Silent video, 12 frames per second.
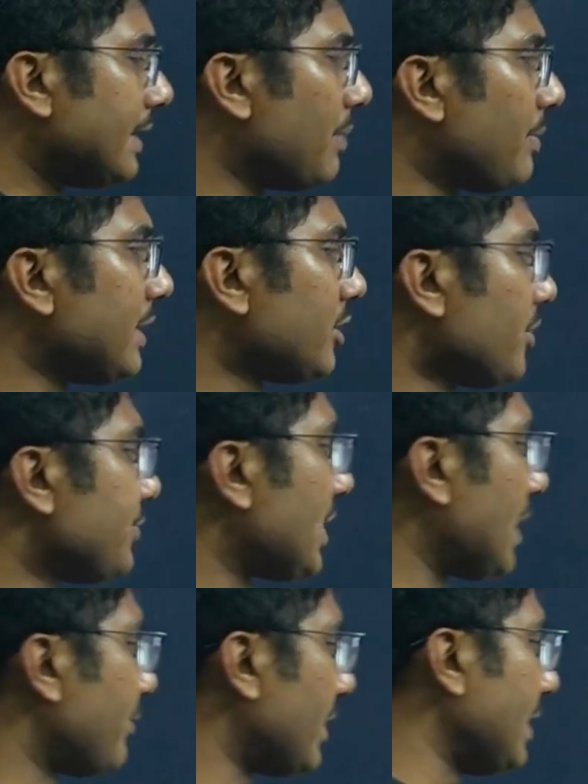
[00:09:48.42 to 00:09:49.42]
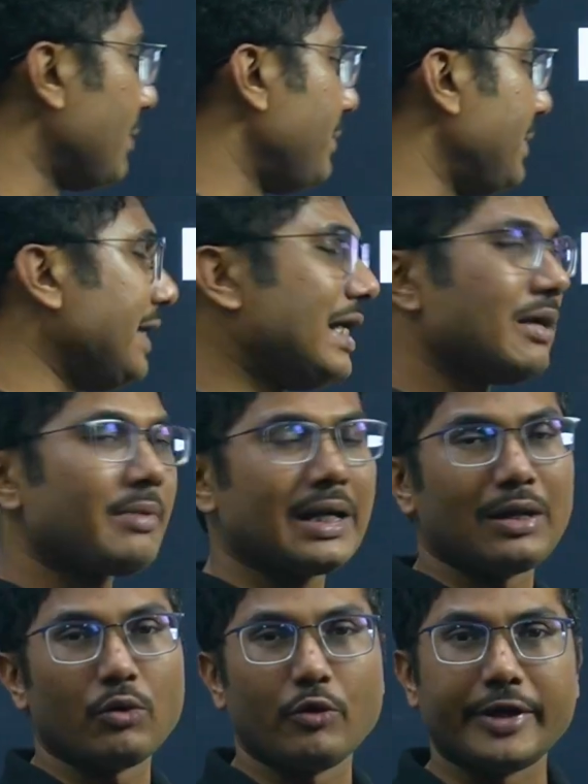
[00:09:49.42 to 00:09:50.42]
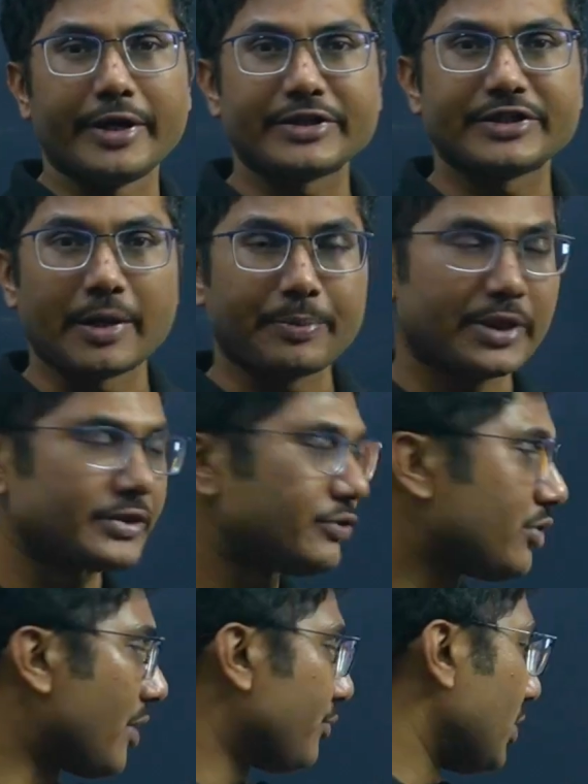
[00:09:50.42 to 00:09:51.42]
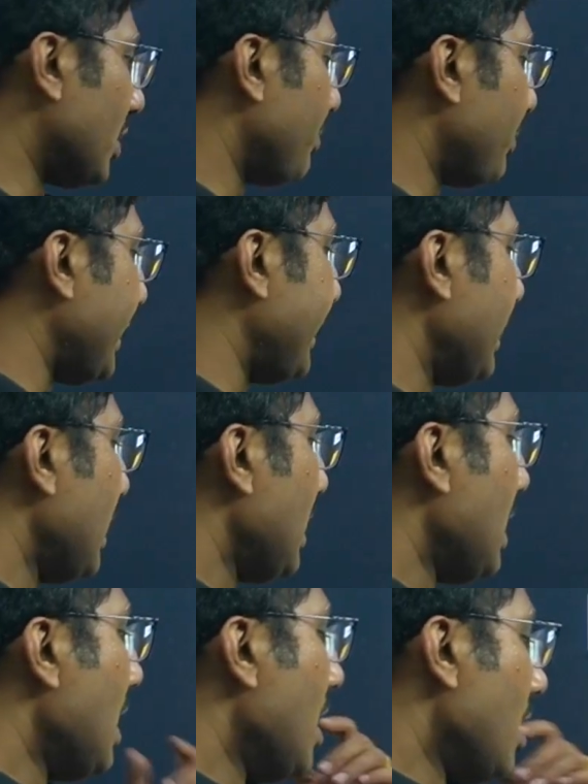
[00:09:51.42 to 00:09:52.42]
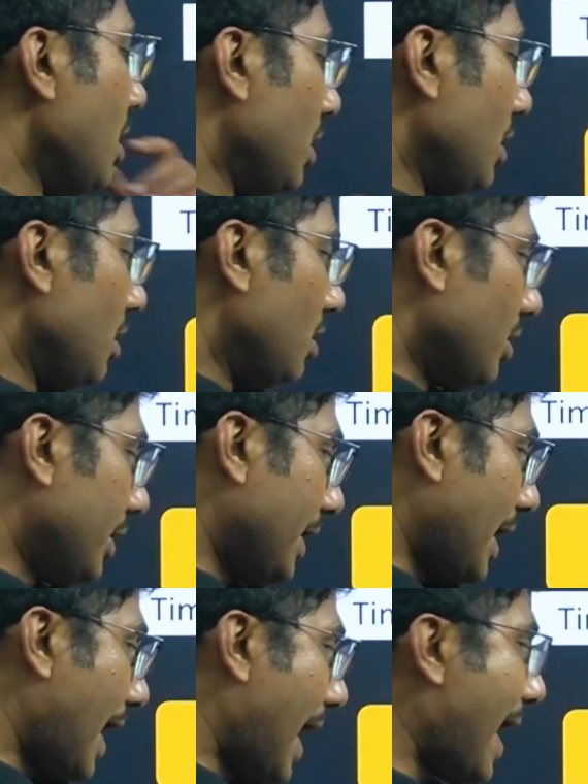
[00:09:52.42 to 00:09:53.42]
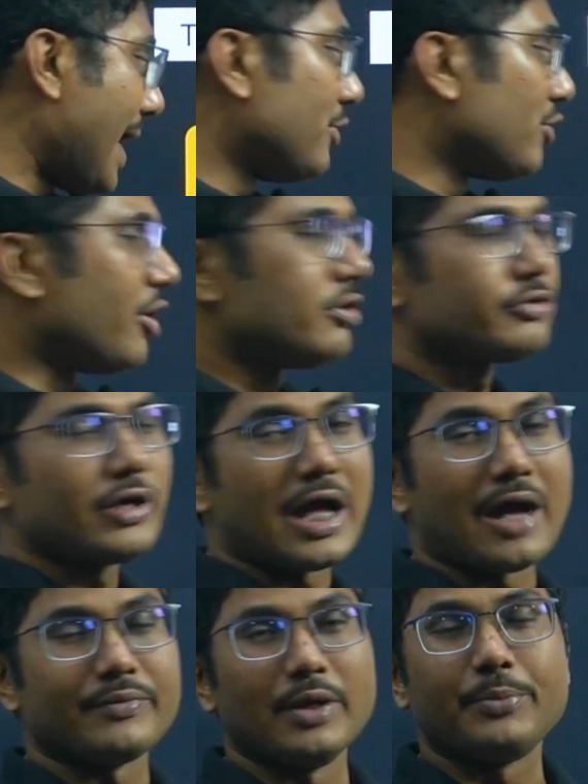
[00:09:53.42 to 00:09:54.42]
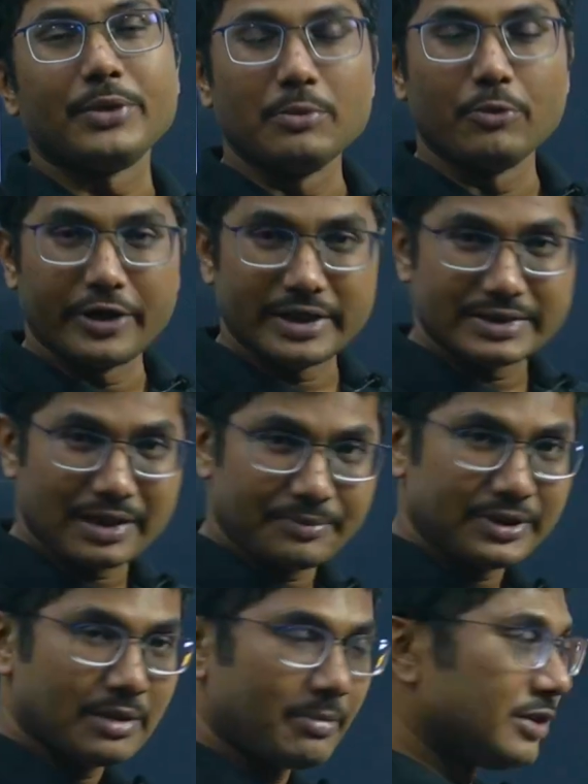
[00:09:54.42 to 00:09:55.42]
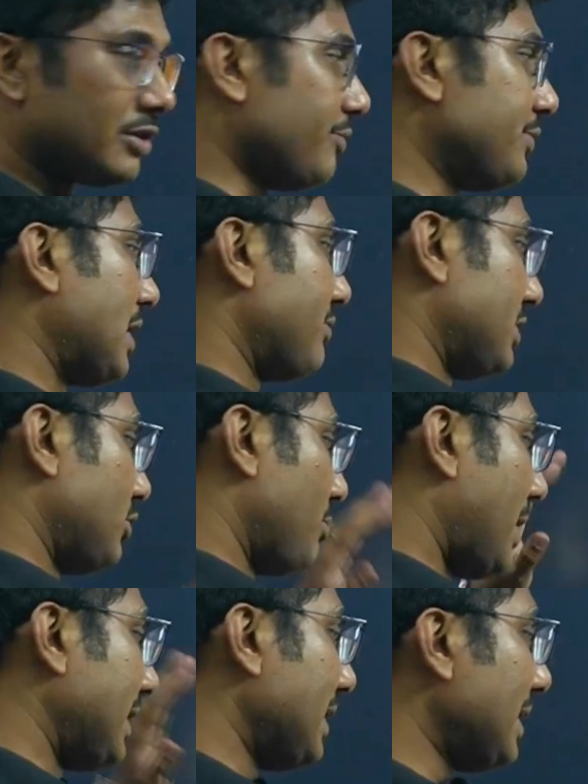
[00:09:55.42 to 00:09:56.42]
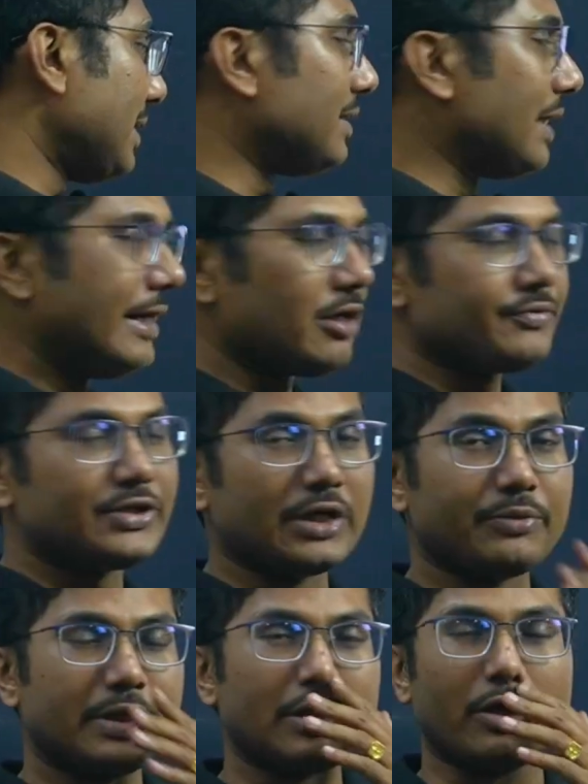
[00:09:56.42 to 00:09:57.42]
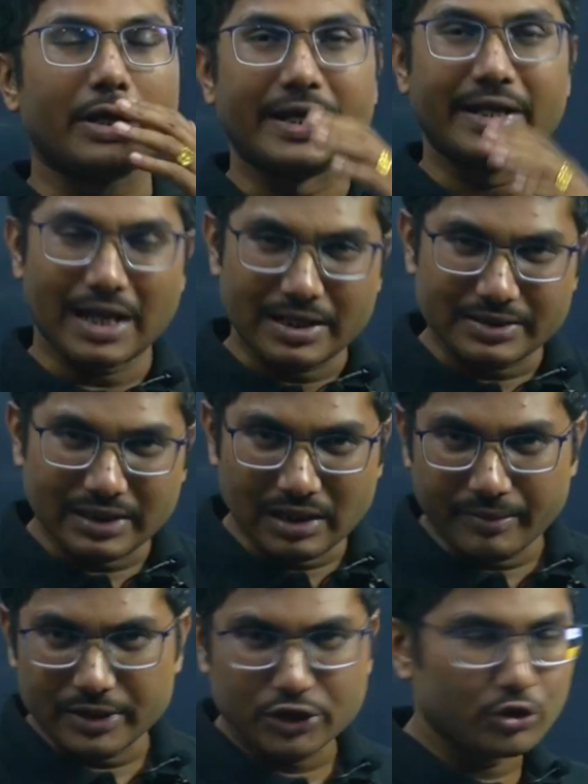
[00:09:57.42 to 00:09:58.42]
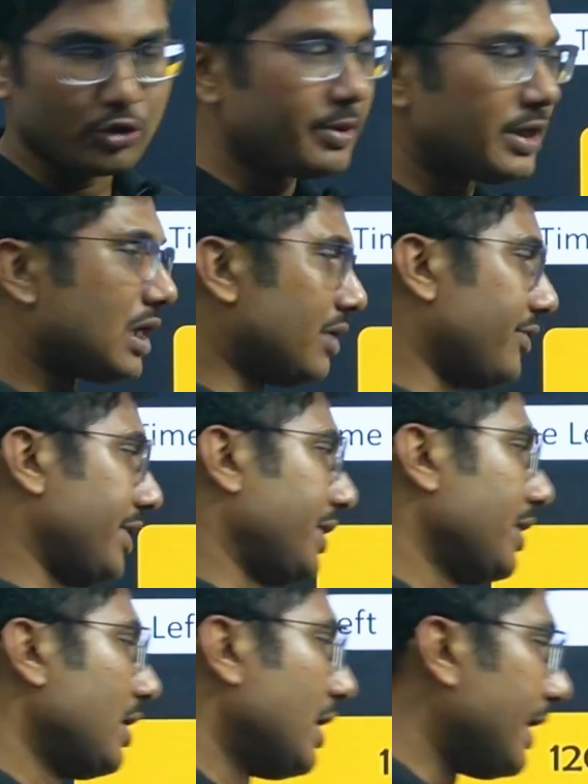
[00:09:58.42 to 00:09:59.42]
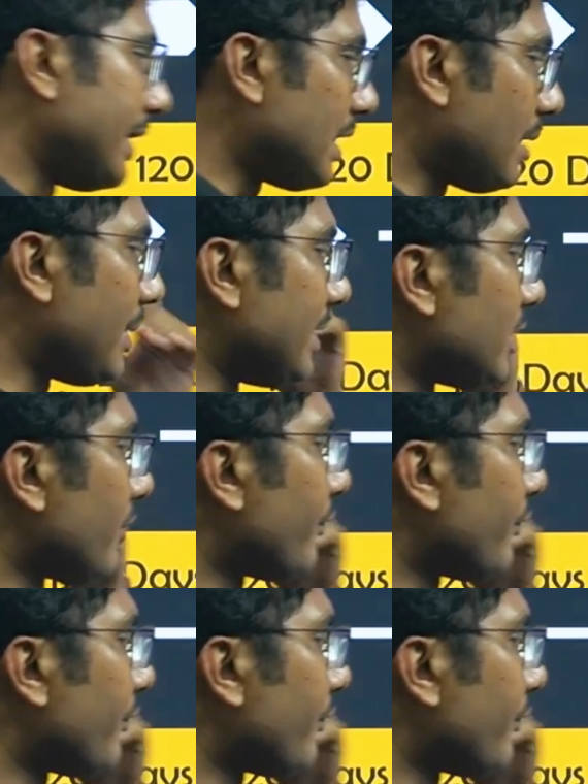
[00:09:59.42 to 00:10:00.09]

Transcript: the month of January, medium and low weighted chapters you have to complete. And you also have the pre-board exam in the month of January. So by the end of January, entire syllabus should be covered. In the month of